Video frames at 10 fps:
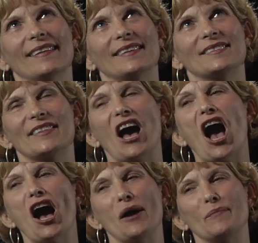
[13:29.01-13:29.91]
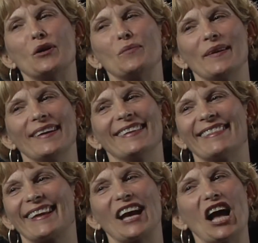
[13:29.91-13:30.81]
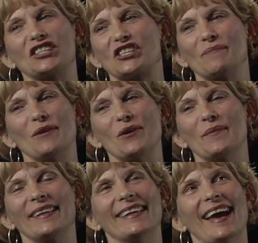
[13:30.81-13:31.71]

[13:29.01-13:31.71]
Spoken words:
it's the aha moment, the gotcha moment.